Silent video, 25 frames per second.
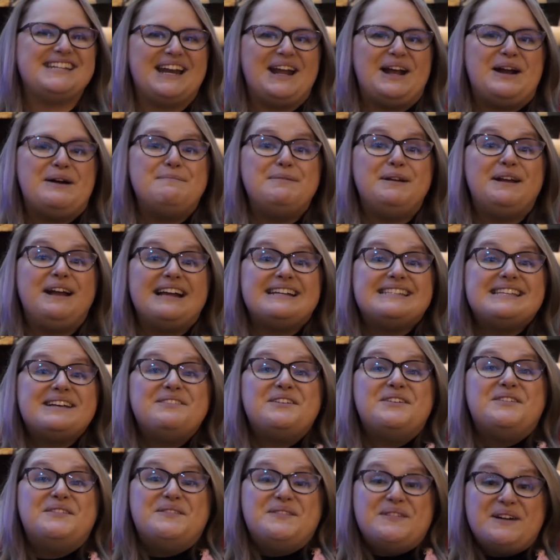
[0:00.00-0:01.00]
And I hope you guys
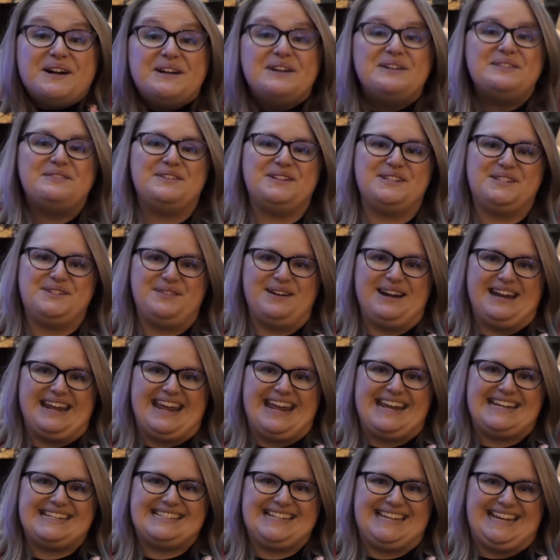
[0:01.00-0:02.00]
have a wonderful
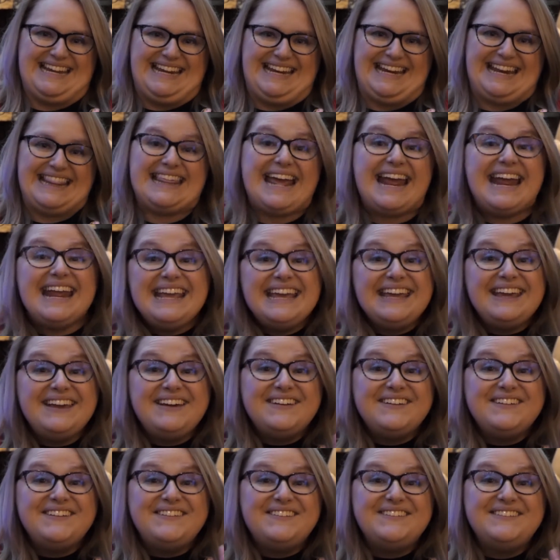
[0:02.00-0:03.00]
2018. Thank
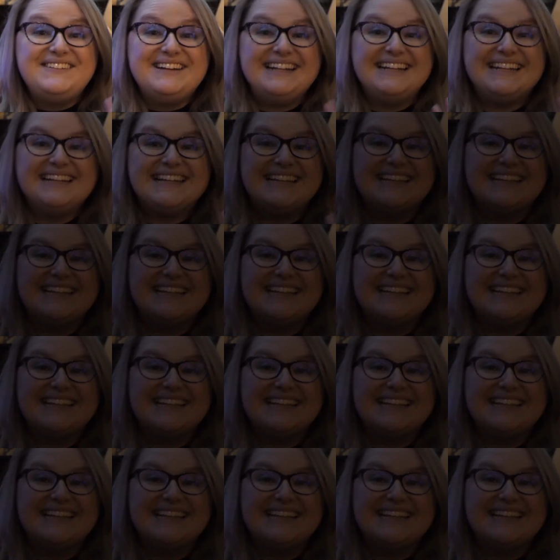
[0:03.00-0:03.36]
you.